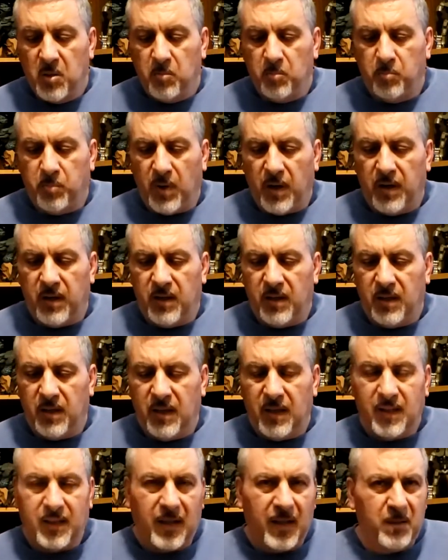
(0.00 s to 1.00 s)
but
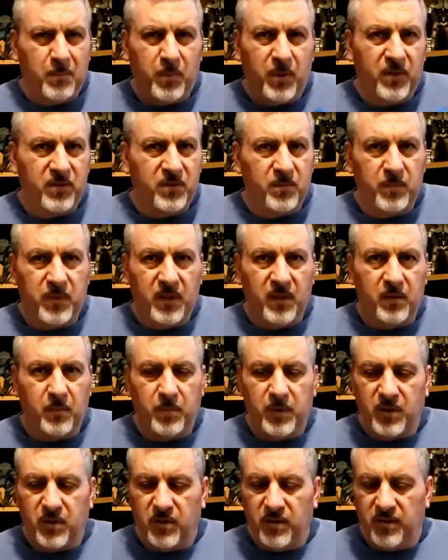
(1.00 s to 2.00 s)
it kind of puzzled me a little
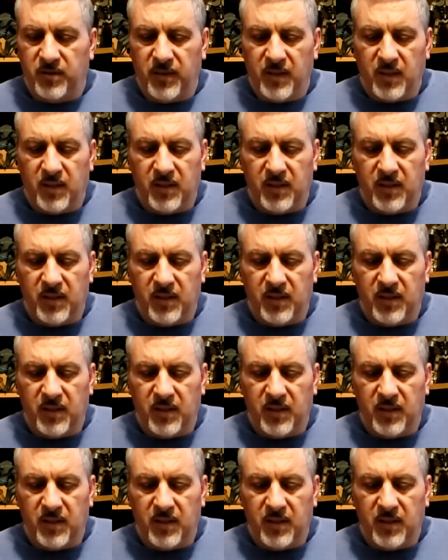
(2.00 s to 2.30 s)
because